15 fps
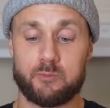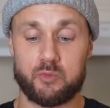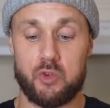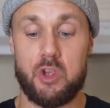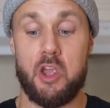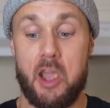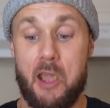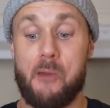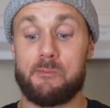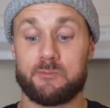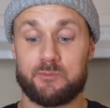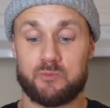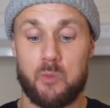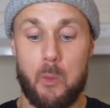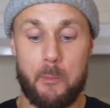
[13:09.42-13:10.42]
Yeah.
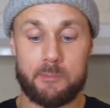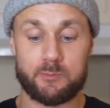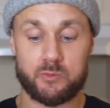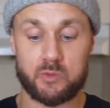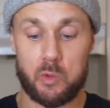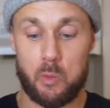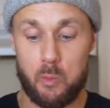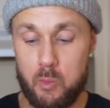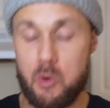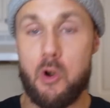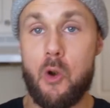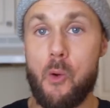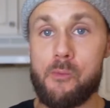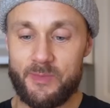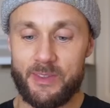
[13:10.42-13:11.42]

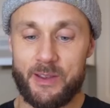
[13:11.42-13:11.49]
Whoa.